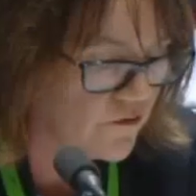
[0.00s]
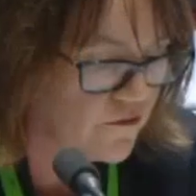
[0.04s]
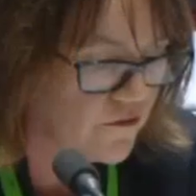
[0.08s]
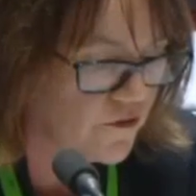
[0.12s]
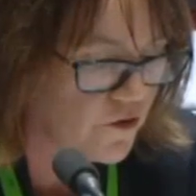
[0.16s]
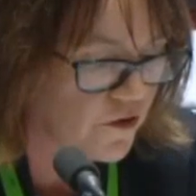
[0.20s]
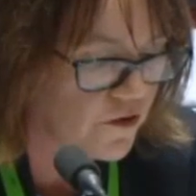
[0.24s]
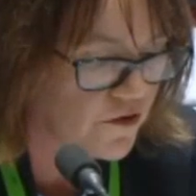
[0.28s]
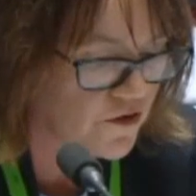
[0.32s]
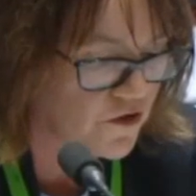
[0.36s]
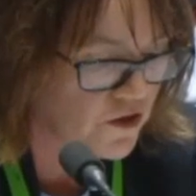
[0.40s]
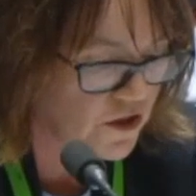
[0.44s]

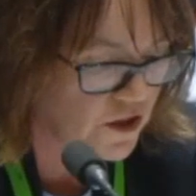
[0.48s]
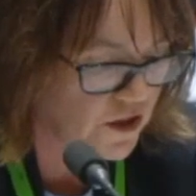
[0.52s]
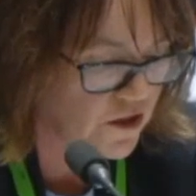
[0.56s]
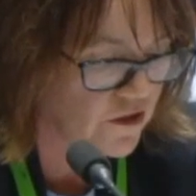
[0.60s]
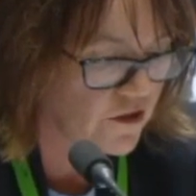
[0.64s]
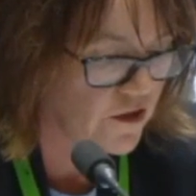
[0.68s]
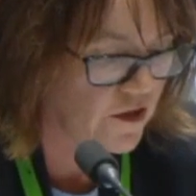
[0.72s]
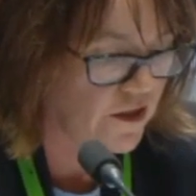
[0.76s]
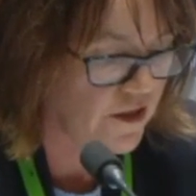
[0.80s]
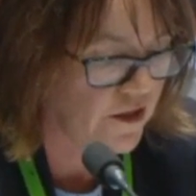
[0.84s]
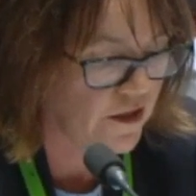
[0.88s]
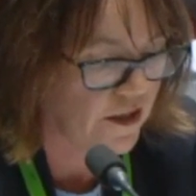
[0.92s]
first
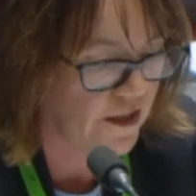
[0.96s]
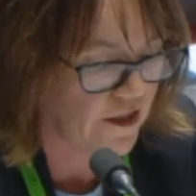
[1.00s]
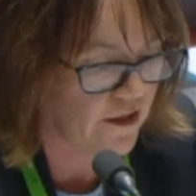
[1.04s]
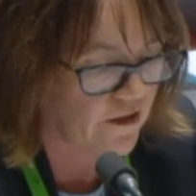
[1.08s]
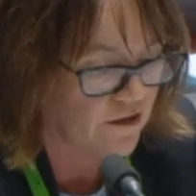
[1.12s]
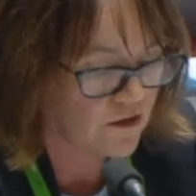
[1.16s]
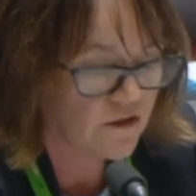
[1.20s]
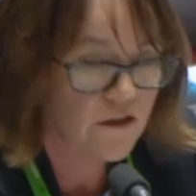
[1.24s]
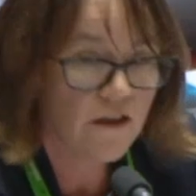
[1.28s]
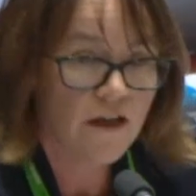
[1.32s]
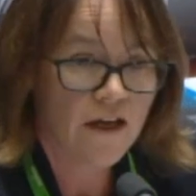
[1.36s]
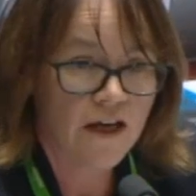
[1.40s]
year
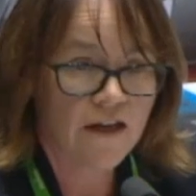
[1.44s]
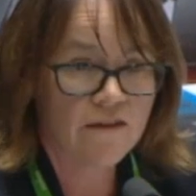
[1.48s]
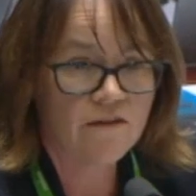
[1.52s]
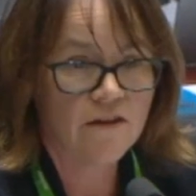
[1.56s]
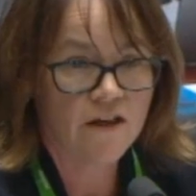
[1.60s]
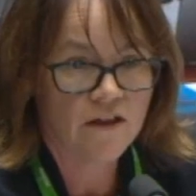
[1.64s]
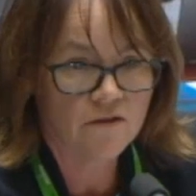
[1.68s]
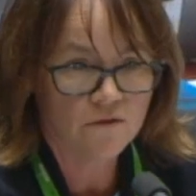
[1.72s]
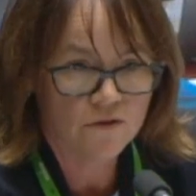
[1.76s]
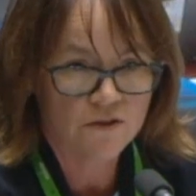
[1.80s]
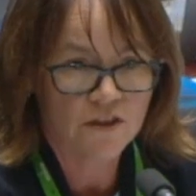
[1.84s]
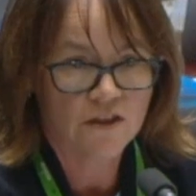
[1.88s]
and add
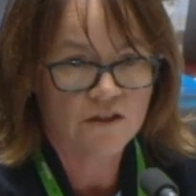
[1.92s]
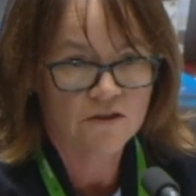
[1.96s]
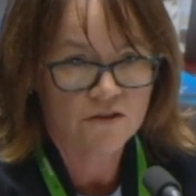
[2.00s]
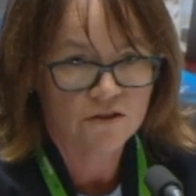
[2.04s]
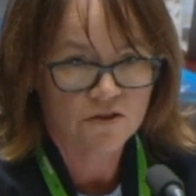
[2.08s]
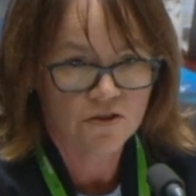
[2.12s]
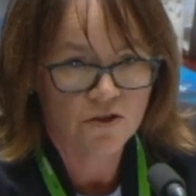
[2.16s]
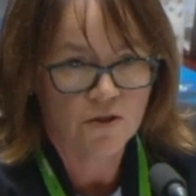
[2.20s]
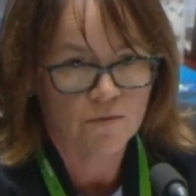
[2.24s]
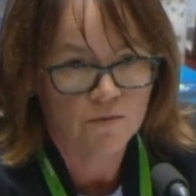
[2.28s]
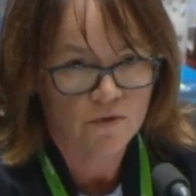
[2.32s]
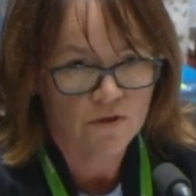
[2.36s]
that
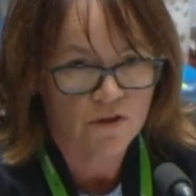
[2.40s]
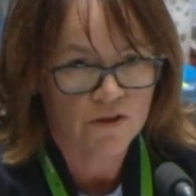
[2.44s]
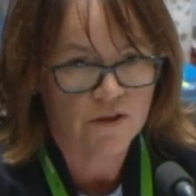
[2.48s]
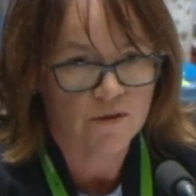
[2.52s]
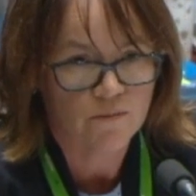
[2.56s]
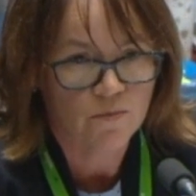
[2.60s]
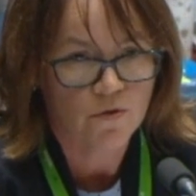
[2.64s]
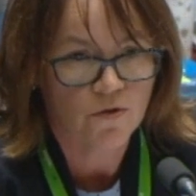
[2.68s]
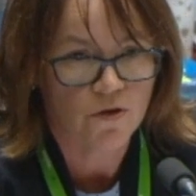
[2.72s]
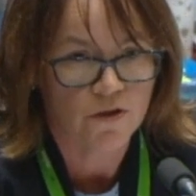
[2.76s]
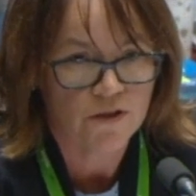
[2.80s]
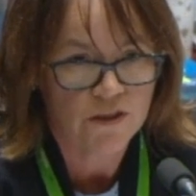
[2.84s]
reduction cumulatively
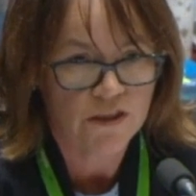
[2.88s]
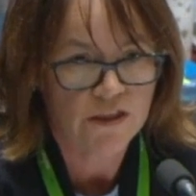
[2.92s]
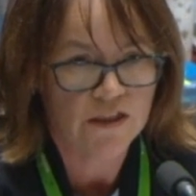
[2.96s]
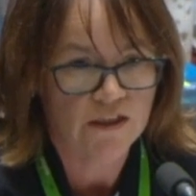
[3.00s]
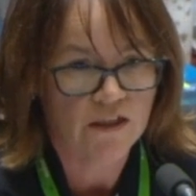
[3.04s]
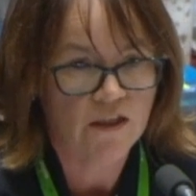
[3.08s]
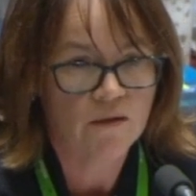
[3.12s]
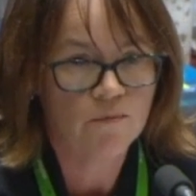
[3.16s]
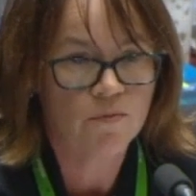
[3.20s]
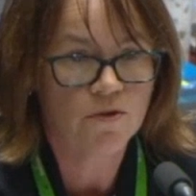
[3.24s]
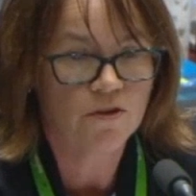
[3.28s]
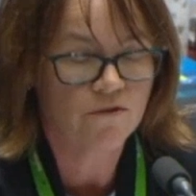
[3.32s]
per
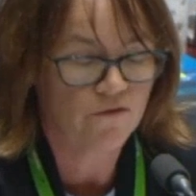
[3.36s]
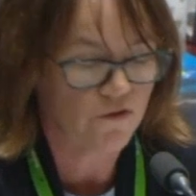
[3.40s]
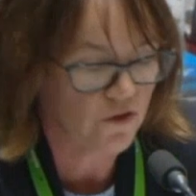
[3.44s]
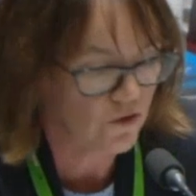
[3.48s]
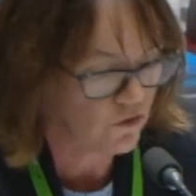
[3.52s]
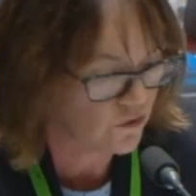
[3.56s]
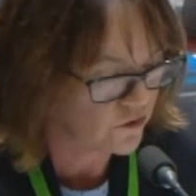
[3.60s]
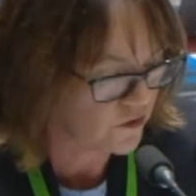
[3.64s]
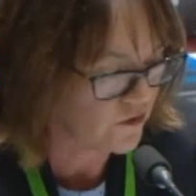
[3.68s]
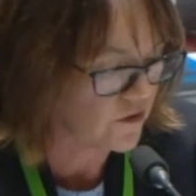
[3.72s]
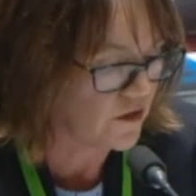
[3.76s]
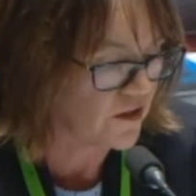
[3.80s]
year, but if you
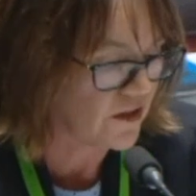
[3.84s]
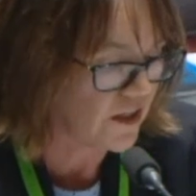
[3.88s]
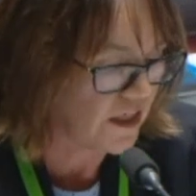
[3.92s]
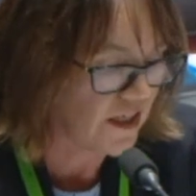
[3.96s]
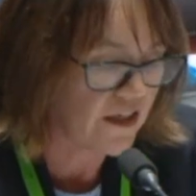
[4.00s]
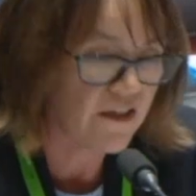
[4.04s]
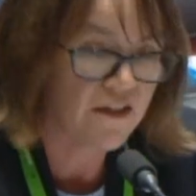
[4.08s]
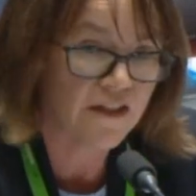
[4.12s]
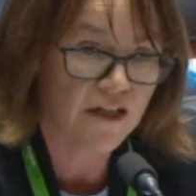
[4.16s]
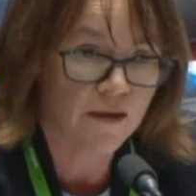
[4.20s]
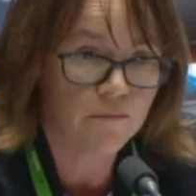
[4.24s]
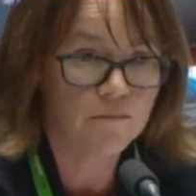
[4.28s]
look at the
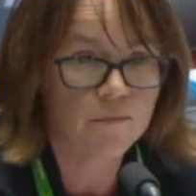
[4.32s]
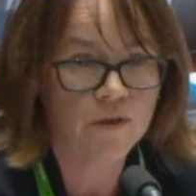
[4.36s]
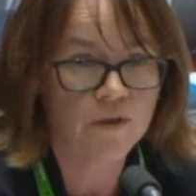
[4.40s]
net number...